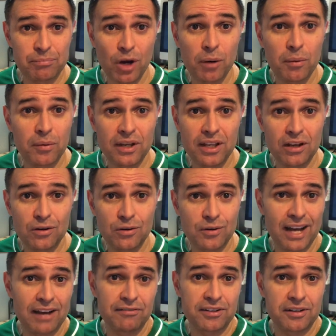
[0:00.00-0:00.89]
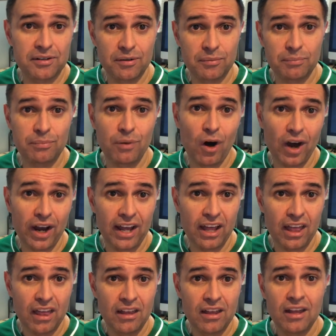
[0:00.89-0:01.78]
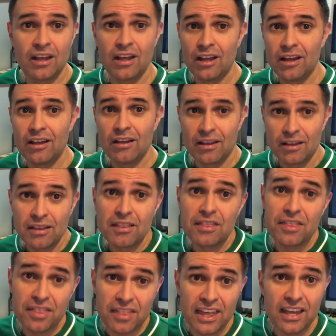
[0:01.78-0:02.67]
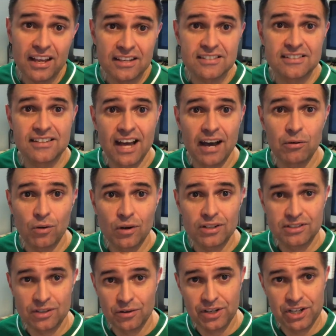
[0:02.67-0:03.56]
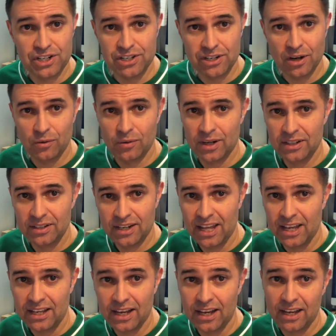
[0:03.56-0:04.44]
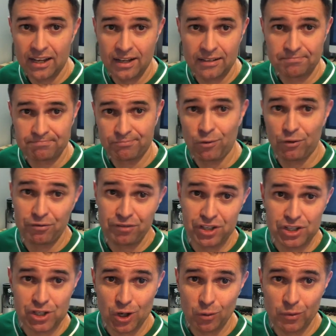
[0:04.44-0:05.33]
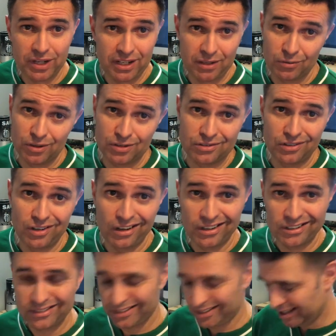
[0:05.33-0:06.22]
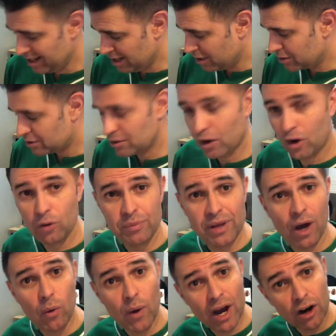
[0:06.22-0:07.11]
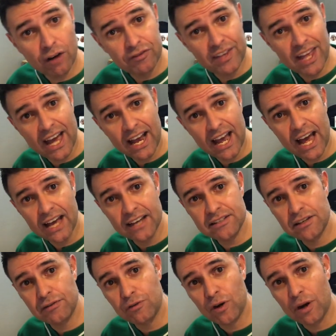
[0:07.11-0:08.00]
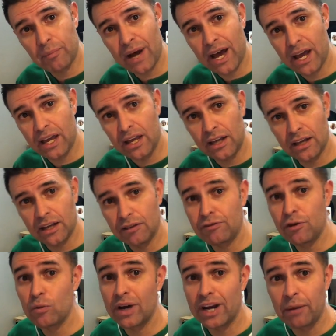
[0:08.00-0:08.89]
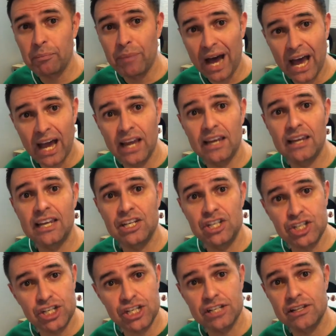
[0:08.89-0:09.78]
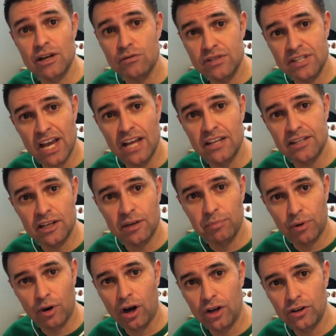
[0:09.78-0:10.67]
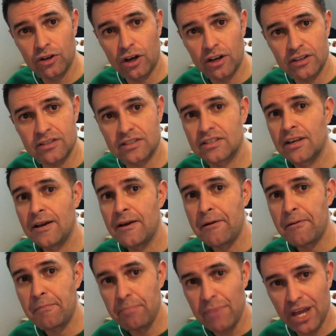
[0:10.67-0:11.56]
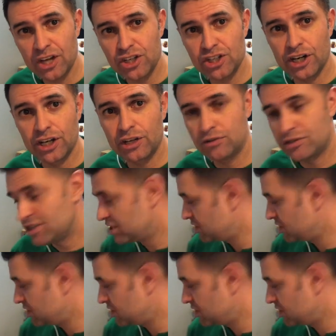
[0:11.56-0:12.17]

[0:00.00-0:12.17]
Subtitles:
probably whoever bought it thinks that was original one, like a official one, it was not. So be aware of that, guys. If you're buying, if you want to buy legit, authentic products, make sure you